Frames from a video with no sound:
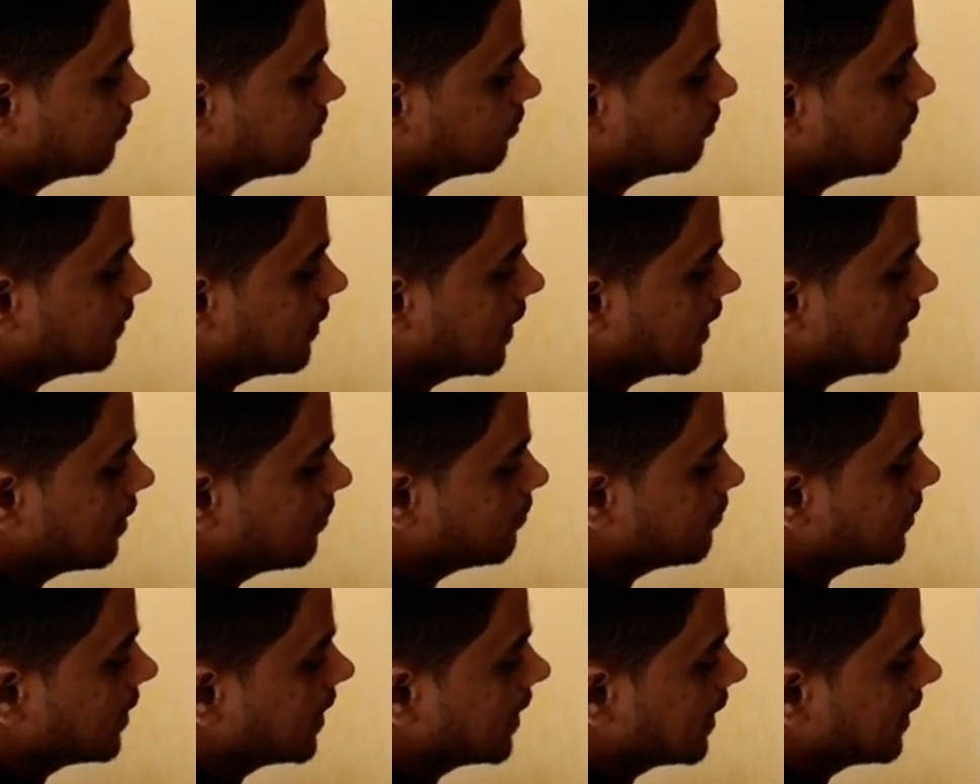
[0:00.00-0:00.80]

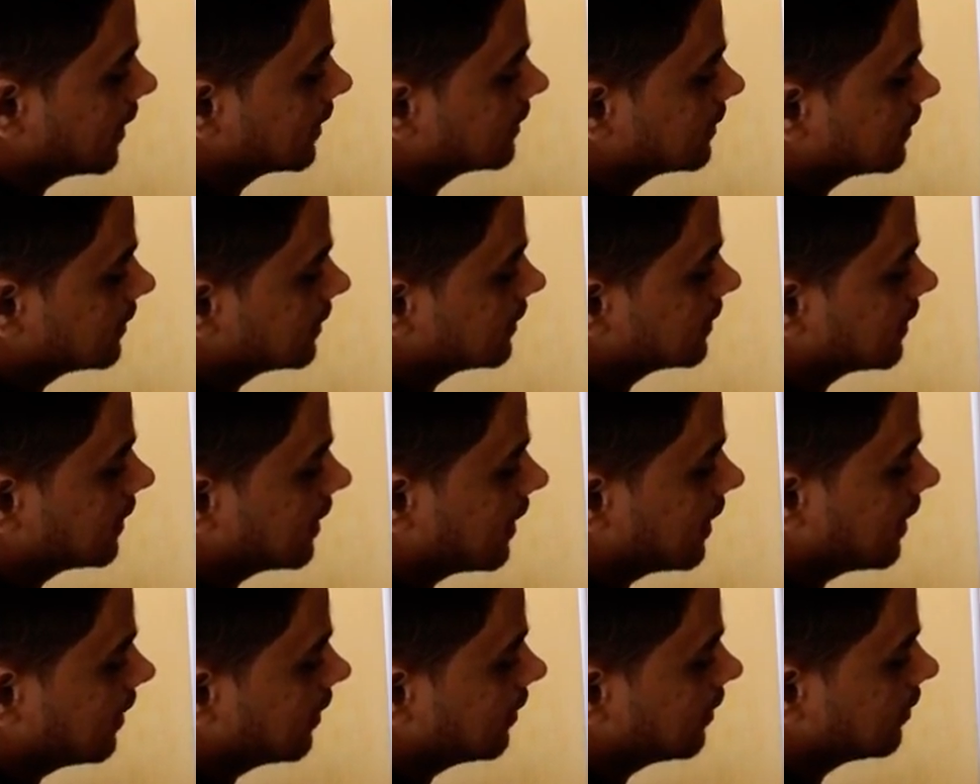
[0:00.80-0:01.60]

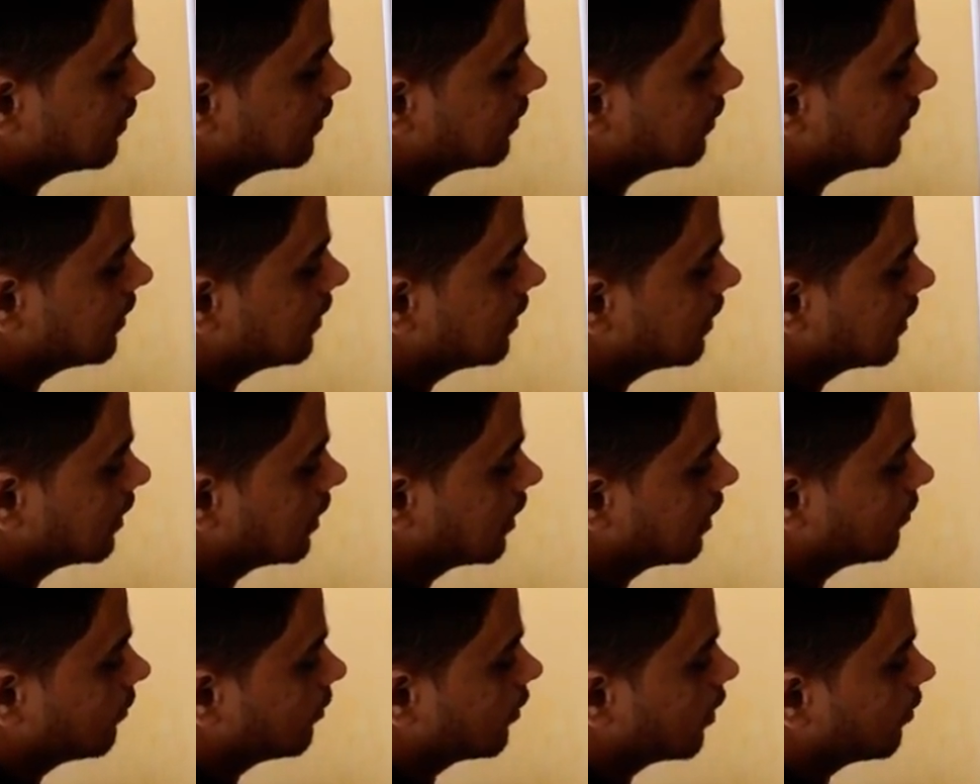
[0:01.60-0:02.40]
PPH3
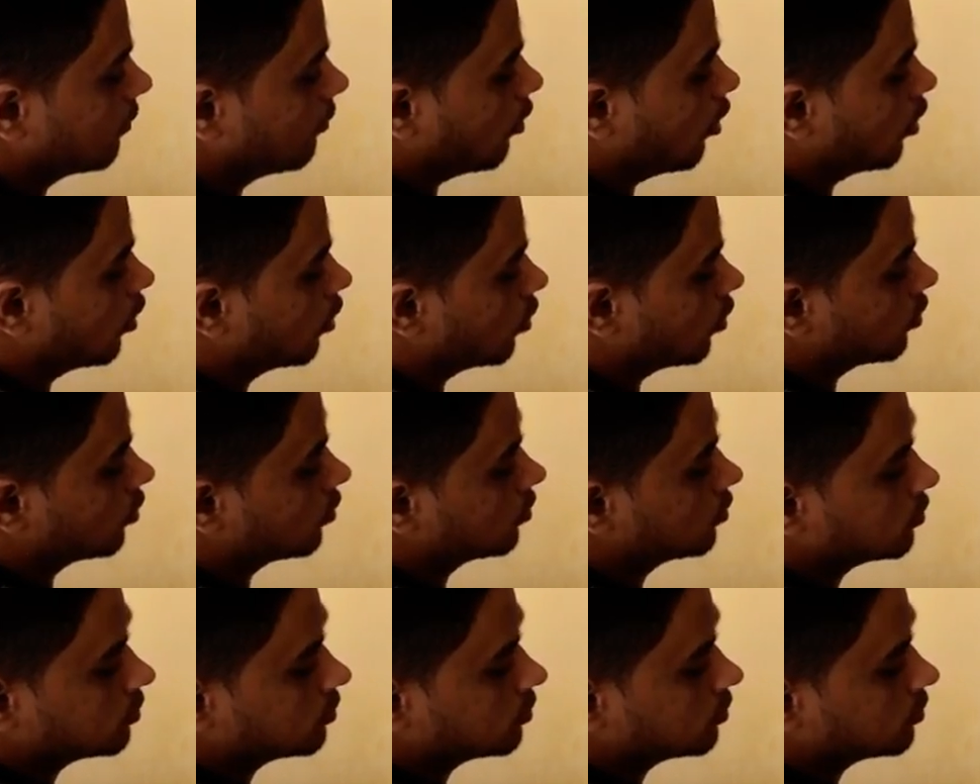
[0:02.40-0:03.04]
double bond O.